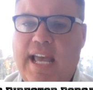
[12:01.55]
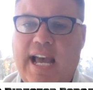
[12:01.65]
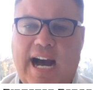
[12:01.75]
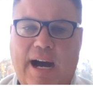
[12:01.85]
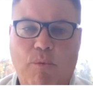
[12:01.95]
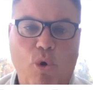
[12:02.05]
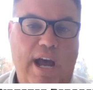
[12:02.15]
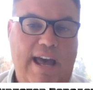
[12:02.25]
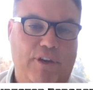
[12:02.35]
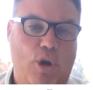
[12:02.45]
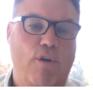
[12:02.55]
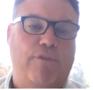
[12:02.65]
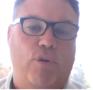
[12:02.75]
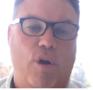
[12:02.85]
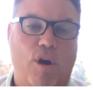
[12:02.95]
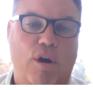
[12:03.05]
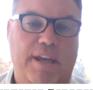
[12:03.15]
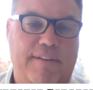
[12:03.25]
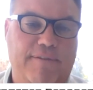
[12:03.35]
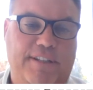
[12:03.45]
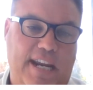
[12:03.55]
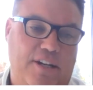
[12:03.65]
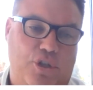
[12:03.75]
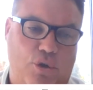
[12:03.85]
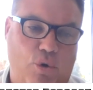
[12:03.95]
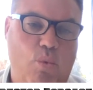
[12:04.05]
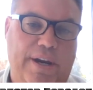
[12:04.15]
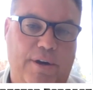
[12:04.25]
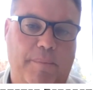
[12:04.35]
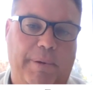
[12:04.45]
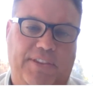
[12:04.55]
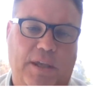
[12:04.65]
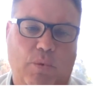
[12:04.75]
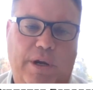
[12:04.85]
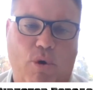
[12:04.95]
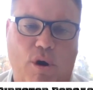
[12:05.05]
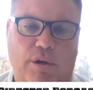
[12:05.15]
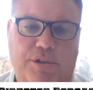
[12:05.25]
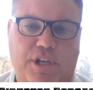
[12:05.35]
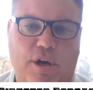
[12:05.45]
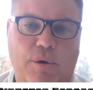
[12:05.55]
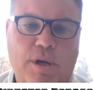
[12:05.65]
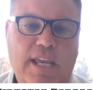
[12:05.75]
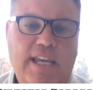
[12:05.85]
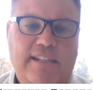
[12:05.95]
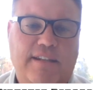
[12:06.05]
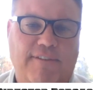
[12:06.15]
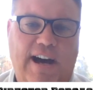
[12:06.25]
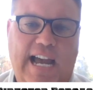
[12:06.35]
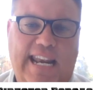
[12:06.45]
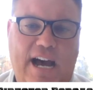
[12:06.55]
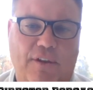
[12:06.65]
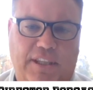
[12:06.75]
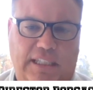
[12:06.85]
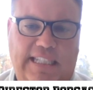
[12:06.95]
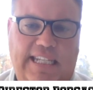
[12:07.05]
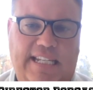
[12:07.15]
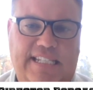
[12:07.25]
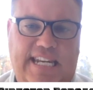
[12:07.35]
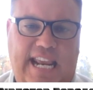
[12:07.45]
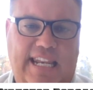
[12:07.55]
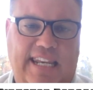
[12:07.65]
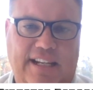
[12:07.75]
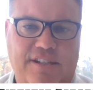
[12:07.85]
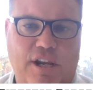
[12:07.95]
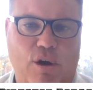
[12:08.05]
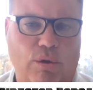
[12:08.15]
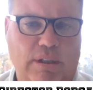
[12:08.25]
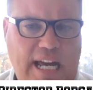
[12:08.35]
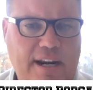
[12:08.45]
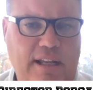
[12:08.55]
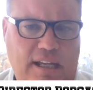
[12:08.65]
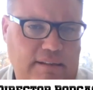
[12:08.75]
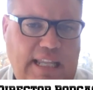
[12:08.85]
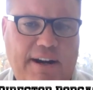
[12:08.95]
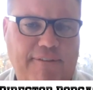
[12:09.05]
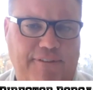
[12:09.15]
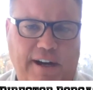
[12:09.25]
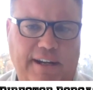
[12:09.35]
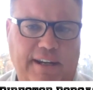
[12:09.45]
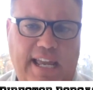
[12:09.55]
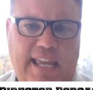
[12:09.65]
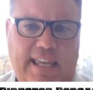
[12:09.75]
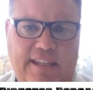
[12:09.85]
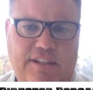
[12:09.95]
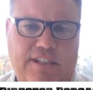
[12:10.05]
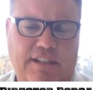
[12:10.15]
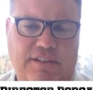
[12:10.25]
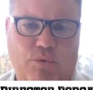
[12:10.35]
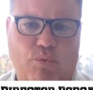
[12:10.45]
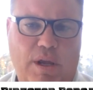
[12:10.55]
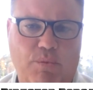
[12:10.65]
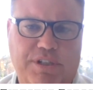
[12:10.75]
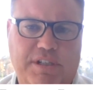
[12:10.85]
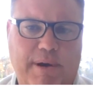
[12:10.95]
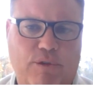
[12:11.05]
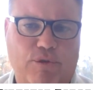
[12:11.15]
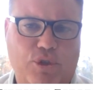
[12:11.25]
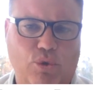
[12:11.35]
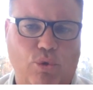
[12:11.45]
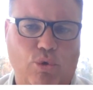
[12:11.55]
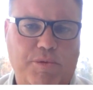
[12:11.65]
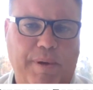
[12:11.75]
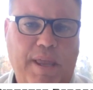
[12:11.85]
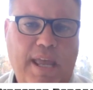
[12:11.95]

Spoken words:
We'll have an overall invitational winner, but then we will also divide out the league standings. So a lot of fun to run with some other schools, but